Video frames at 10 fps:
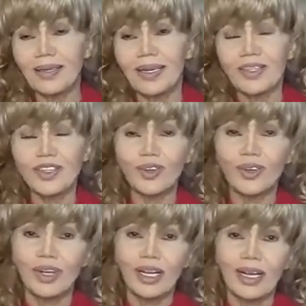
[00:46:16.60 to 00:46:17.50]
so
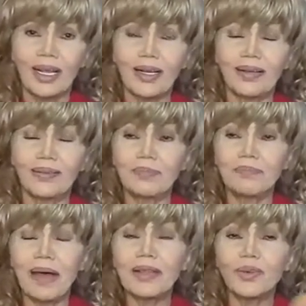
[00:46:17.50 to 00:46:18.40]
uh,
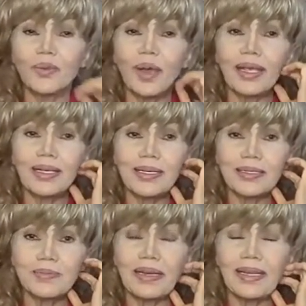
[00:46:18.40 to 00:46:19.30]
by the way, he's
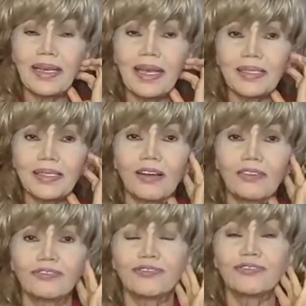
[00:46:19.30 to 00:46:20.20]
been kicked off.
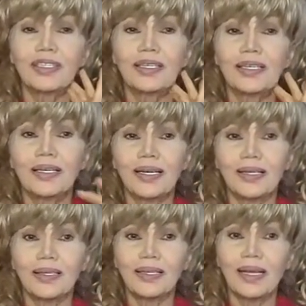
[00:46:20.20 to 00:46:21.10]

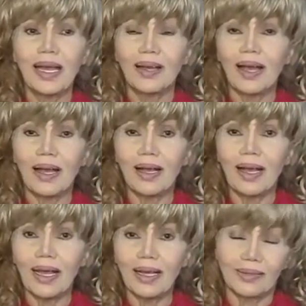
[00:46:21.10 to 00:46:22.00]
Um, uh, uh,
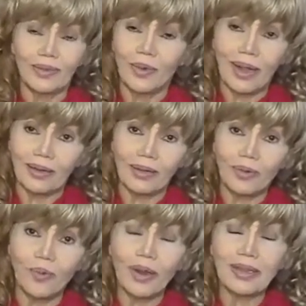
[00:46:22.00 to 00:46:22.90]
well,
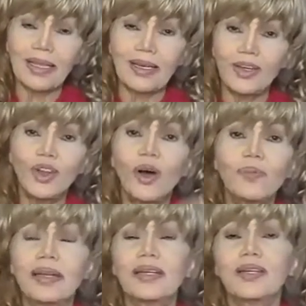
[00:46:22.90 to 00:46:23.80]
what they
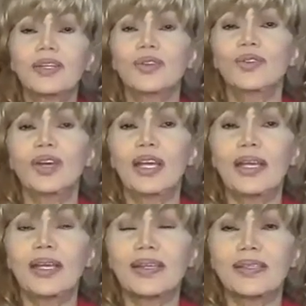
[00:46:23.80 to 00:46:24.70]
normally do
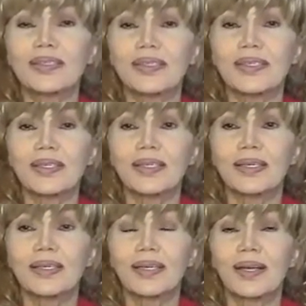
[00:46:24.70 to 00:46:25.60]
is
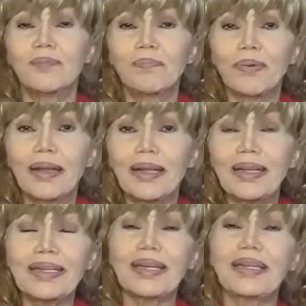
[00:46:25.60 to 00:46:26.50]

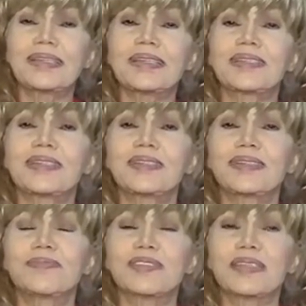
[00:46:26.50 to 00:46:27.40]
completely distance
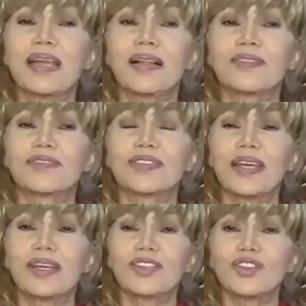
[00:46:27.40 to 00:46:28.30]
themselves
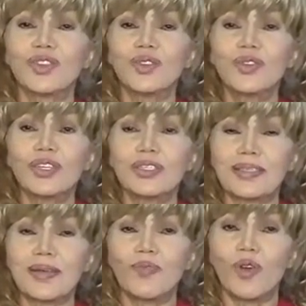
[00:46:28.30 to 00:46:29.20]
as soon as
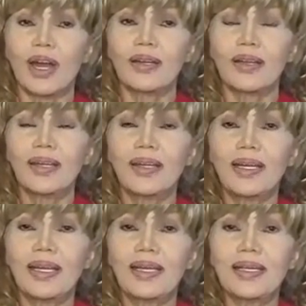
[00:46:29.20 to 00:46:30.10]
someone
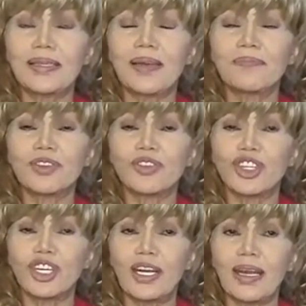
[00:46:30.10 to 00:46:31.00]
is up to
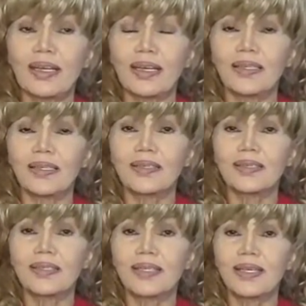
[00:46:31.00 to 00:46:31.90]

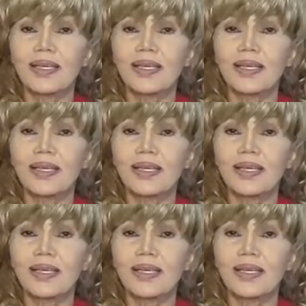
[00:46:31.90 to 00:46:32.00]
shenanigans.